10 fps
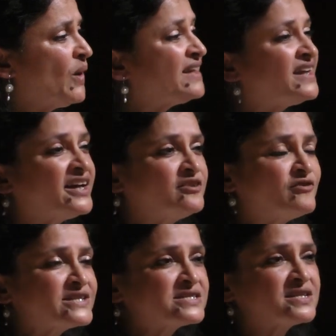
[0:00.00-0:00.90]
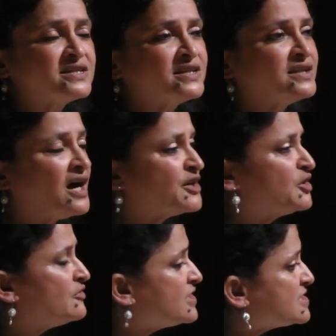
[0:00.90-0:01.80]
they're invested in, our
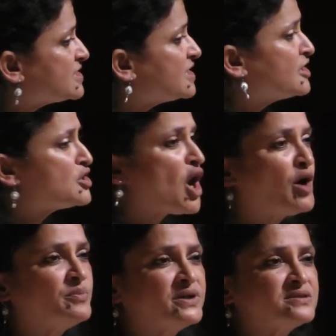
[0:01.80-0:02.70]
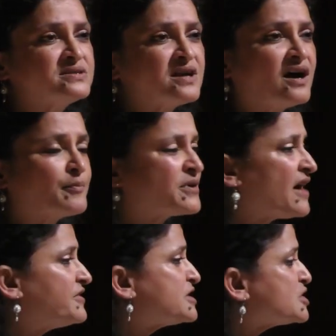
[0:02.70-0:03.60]
university endowments, our
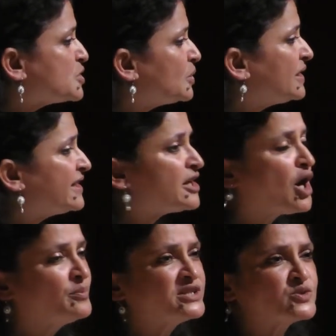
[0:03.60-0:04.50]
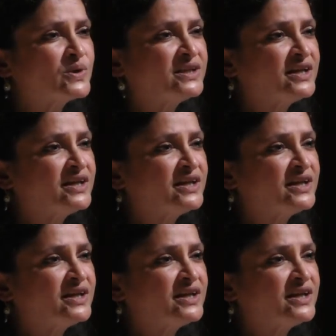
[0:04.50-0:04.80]
private school endowments, where they're